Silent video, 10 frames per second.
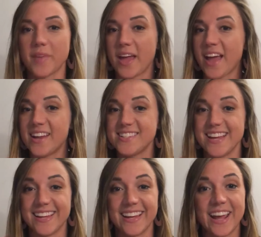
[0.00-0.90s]
I got it
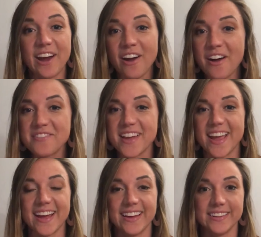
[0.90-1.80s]
taken care of.
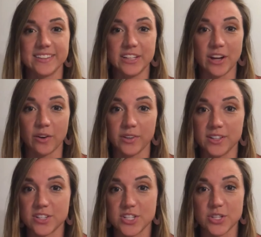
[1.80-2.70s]
And he
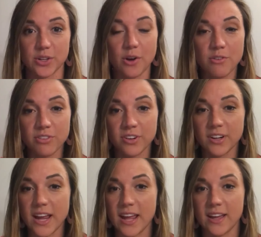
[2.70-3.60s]
just took
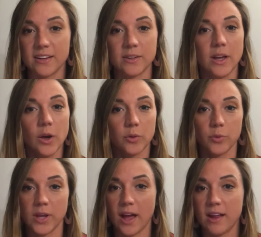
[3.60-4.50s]
over, and
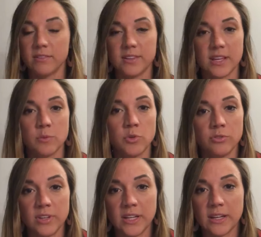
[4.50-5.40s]
we got everything
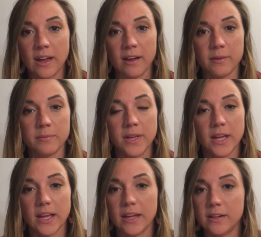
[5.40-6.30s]
moving
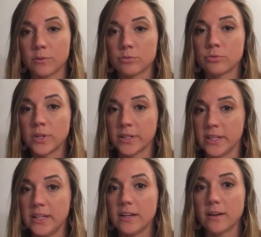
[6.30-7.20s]
in a
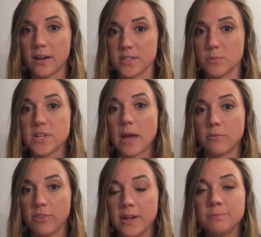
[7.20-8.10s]
really awesome
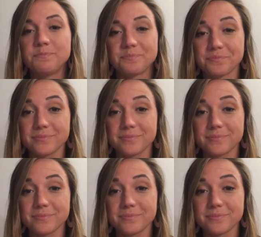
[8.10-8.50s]
time frame,